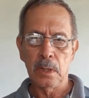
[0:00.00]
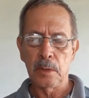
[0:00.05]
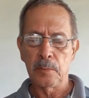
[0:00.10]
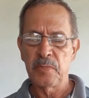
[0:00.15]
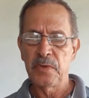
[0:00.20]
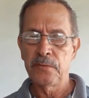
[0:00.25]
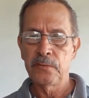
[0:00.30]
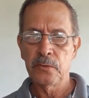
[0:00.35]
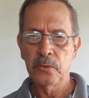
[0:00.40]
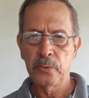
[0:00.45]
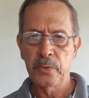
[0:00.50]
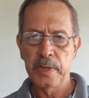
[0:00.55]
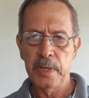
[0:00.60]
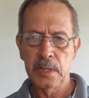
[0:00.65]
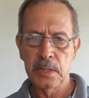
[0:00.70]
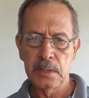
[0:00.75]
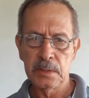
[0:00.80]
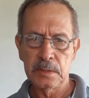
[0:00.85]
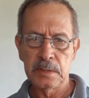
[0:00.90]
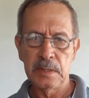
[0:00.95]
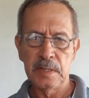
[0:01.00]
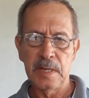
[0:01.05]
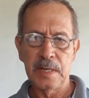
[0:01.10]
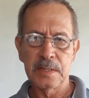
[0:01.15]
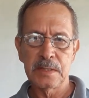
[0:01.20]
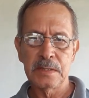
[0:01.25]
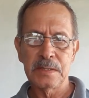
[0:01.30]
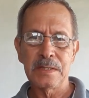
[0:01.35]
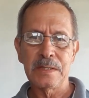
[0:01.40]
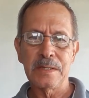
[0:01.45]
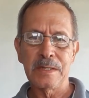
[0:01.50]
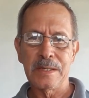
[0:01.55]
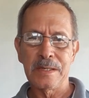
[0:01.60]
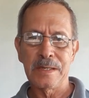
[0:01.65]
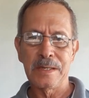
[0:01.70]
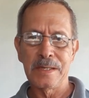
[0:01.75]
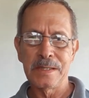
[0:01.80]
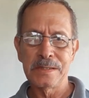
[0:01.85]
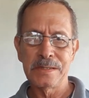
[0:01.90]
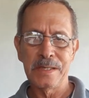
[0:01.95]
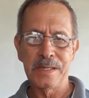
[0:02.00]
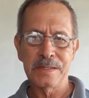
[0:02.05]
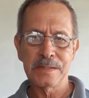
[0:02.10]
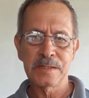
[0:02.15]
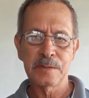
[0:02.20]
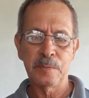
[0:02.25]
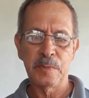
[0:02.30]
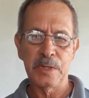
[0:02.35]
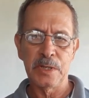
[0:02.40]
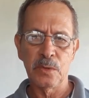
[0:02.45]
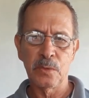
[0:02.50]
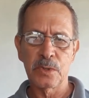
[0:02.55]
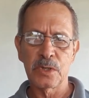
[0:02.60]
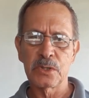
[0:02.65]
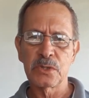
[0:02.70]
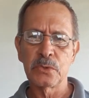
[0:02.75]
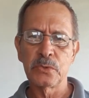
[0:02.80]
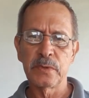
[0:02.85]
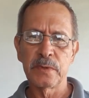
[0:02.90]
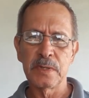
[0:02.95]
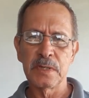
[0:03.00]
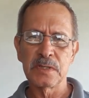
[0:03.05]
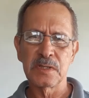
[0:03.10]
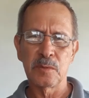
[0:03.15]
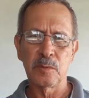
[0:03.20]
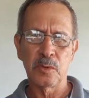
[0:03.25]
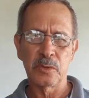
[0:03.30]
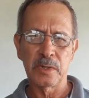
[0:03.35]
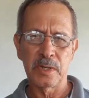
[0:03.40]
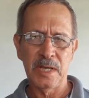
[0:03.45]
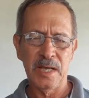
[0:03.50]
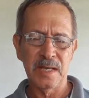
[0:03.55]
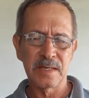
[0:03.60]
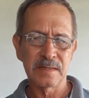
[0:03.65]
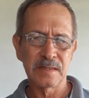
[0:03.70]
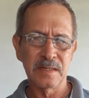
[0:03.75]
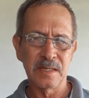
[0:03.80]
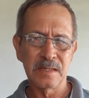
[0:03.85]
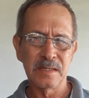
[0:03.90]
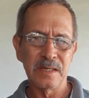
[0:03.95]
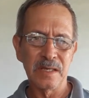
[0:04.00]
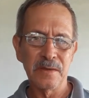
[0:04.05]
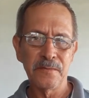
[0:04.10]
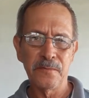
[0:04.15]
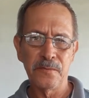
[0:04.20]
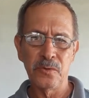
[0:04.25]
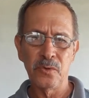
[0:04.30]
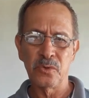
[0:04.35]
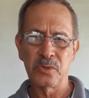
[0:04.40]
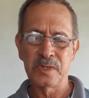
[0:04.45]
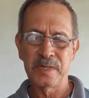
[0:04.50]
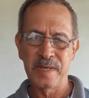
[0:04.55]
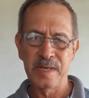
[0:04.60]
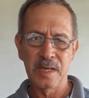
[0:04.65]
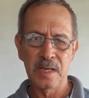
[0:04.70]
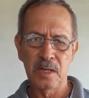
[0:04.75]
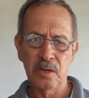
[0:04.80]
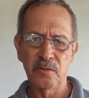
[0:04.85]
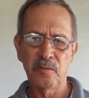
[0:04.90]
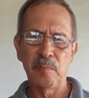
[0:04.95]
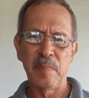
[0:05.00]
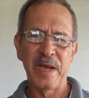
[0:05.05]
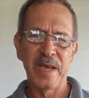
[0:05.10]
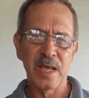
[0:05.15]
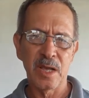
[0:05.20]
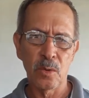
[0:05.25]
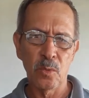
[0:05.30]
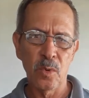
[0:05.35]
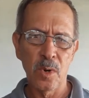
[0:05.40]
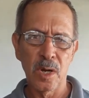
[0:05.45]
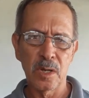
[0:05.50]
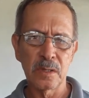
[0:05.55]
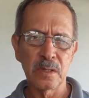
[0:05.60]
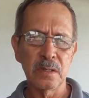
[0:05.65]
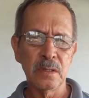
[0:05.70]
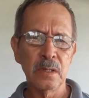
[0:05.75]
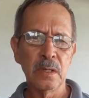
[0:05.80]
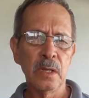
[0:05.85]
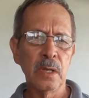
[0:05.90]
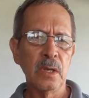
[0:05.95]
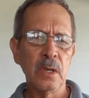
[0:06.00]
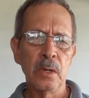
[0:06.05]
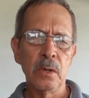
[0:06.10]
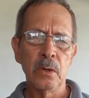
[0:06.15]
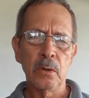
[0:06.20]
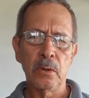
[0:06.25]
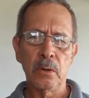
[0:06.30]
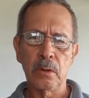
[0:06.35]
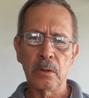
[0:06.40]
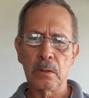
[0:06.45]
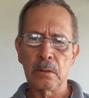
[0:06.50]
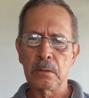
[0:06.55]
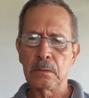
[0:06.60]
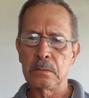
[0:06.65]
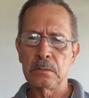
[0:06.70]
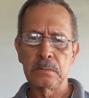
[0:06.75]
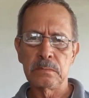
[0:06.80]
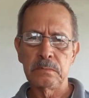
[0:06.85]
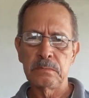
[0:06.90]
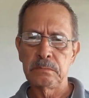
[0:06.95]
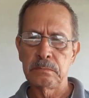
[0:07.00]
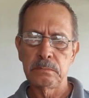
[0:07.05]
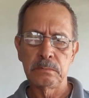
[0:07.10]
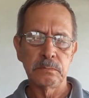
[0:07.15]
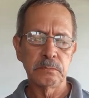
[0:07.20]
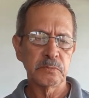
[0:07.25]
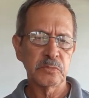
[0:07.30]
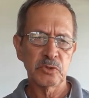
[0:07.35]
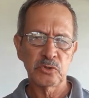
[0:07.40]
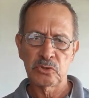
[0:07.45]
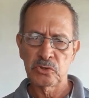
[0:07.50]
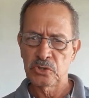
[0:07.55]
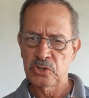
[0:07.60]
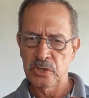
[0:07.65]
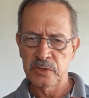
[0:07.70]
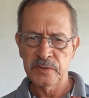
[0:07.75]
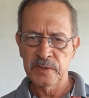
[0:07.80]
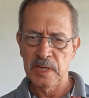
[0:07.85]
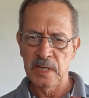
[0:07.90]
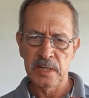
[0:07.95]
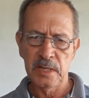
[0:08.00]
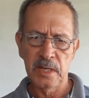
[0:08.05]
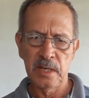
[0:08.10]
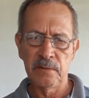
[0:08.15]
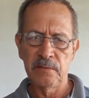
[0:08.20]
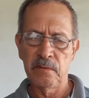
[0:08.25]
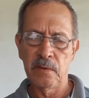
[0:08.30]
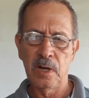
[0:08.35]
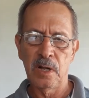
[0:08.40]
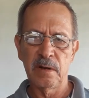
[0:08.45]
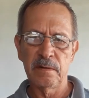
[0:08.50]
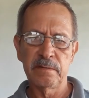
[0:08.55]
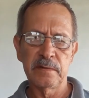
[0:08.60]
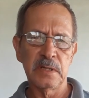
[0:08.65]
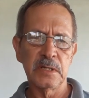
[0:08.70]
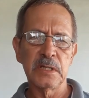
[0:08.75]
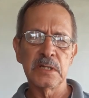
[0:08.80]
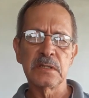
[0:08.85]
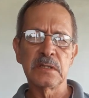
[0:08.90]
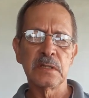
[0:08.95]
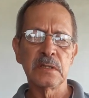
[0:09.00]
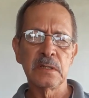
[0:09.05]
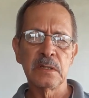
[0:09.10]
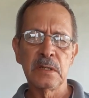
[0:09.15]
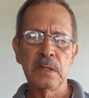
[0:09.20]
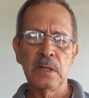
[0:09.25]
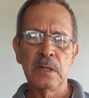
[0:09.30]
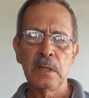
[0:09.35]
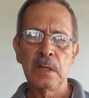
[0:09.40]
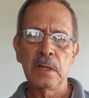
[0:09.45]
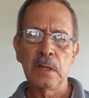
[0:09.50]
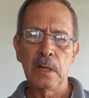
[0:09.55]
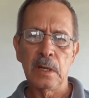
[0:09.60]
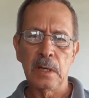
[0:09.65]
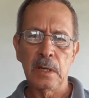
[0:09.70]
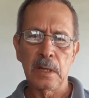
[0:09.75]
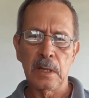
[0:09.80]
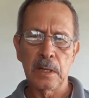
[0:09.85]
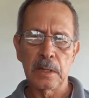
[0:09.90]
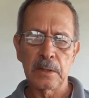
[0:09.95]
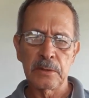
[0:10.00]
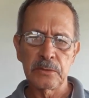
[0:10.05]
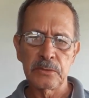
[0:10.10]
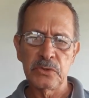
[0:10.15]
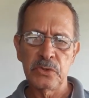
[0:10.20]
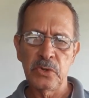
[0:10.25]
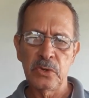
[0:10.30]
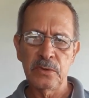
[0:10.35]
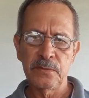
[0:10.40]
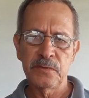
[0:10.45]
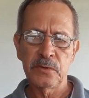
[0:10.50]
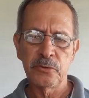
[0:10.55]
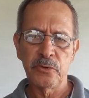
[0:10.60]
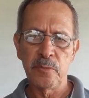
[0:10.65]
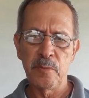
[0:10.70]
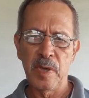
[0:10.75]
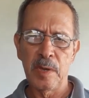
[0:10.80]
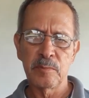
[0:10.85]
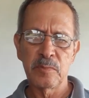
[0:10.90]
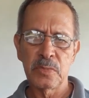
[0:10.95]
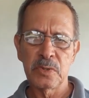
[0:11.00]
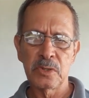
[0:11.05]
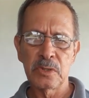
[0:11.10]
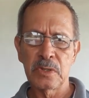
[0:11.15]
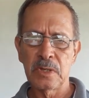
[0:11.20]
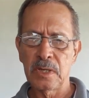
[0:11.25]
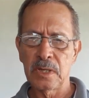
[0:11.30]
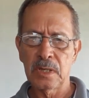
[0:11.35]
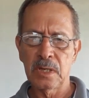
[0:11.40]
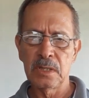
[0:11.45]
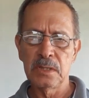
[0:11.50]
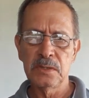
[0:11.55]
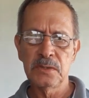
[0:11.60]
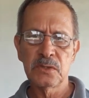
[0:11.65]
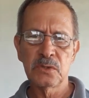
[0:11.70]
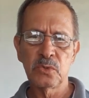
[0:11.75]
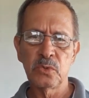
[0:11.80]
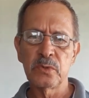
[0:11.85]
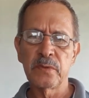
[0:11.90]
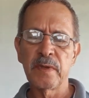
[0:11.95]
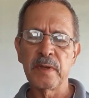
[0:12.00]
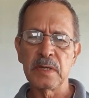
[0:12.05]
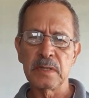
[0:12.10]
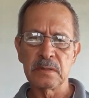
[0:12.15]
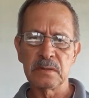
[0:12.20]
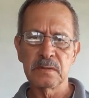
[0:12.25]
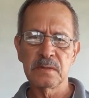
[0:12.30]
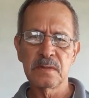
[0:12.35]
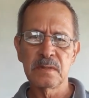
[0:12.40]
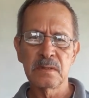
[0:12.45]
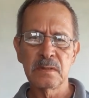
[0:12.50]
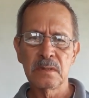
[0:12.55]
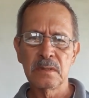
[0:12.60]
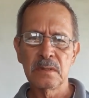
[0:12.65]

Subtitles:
Before we get into that, I'd like to explain one or two things about a cast net. If you're thinking of buying one or just getting involved in it, you have to remember at least two things.